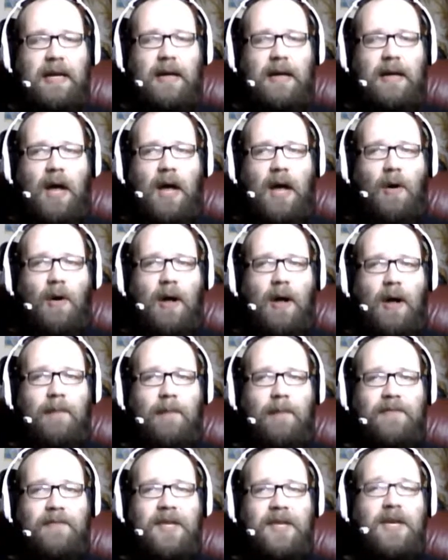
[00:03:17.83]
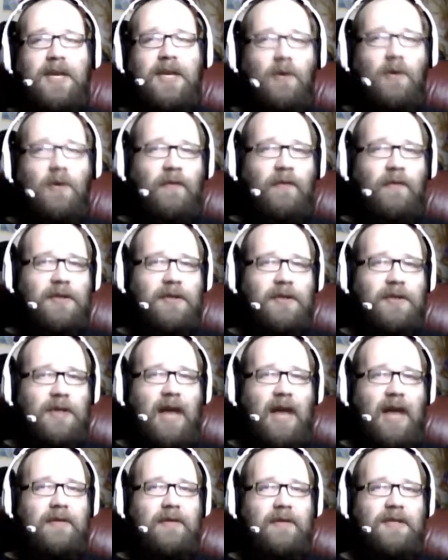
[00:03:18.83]
Now, the Eagle Vision,
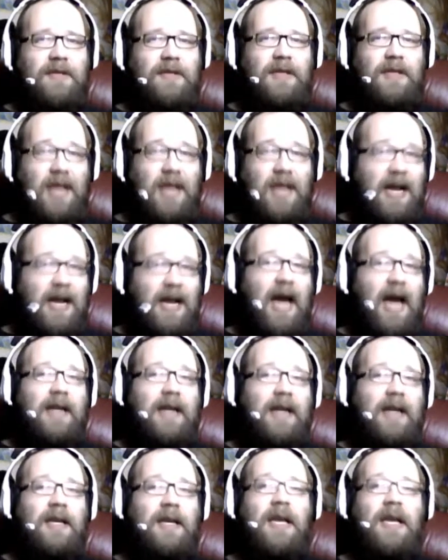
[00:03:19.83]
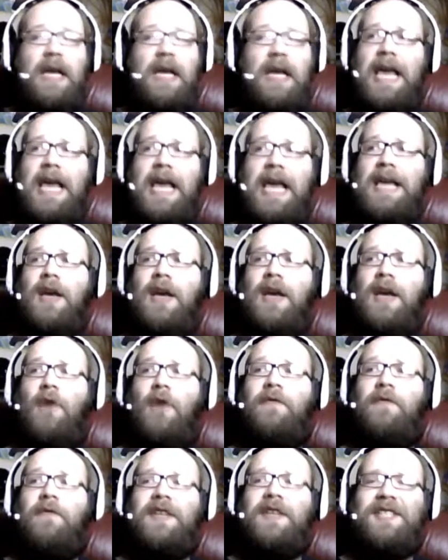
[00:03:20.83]
obviously the iconic Eagle
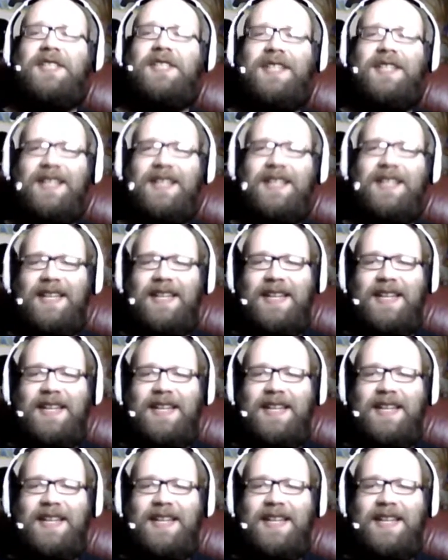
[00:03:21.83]
Vision.